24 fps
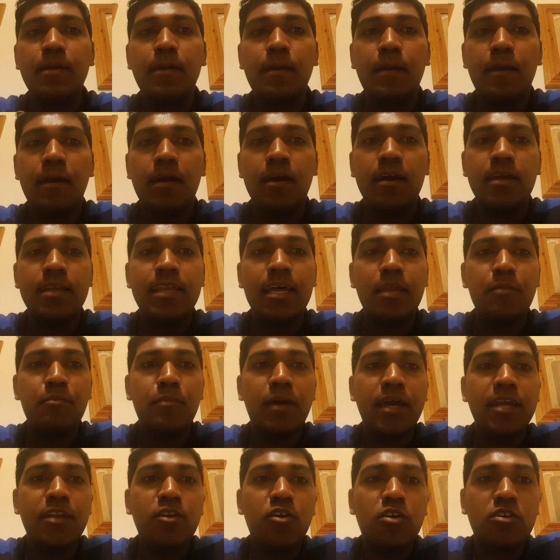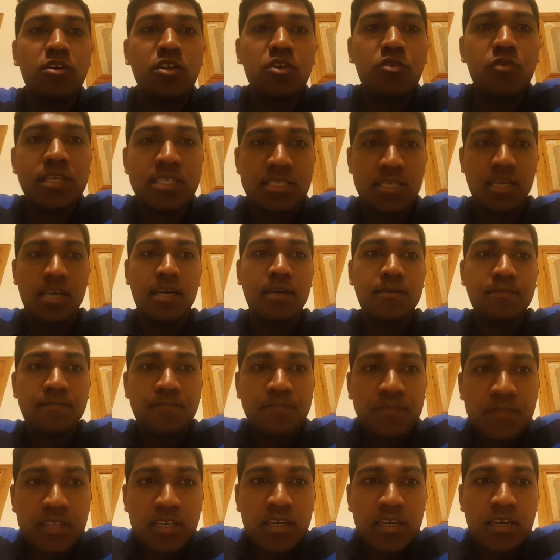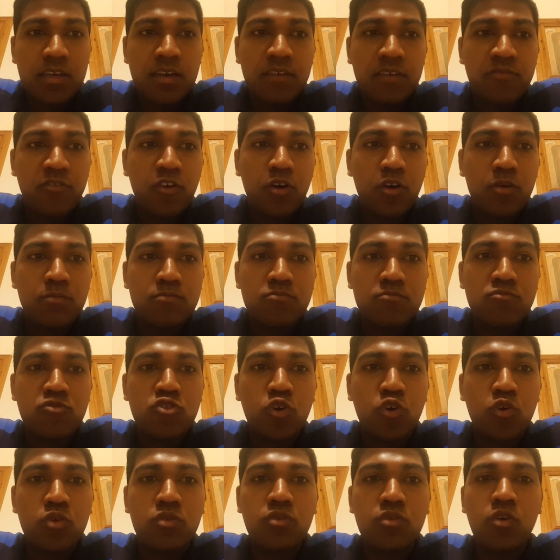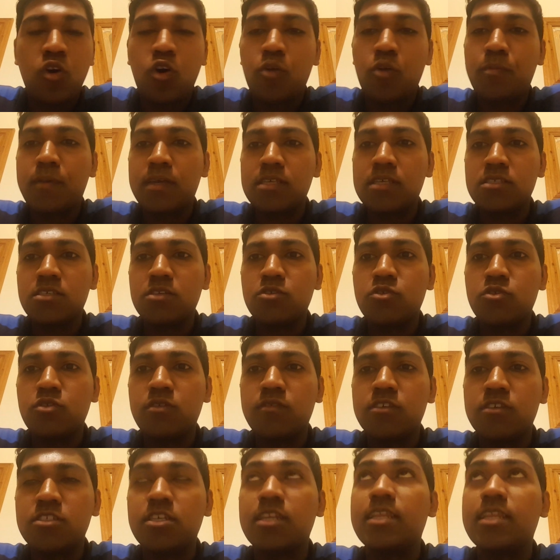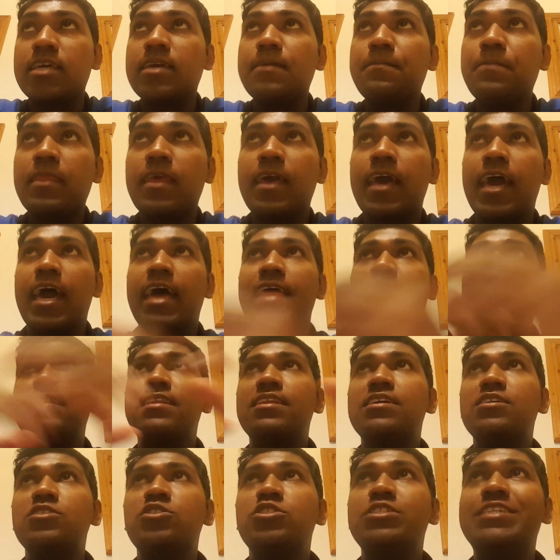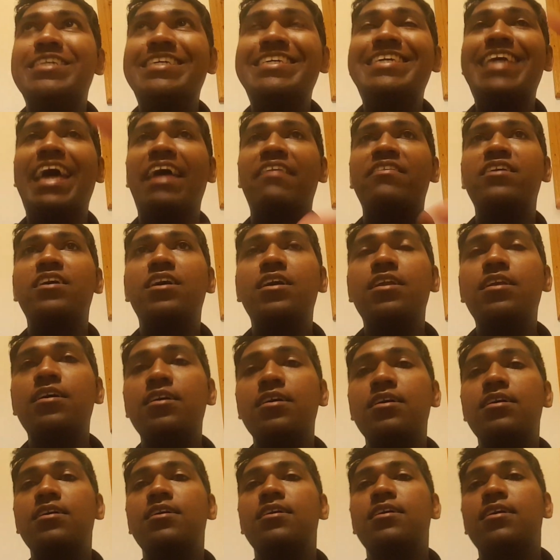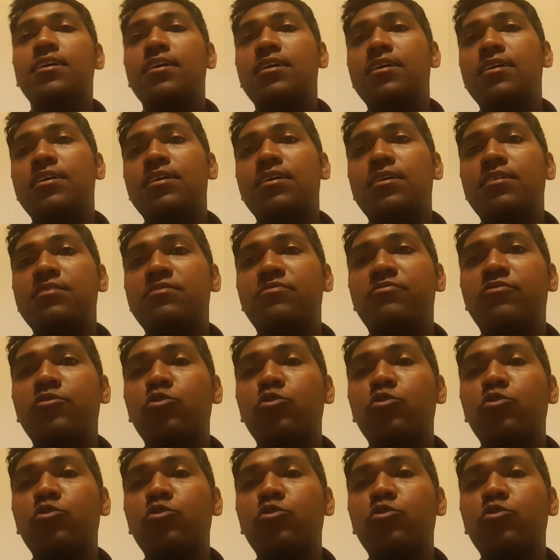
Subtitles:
done by Dr. Reza from Johns Hopkins University, and she gathered a few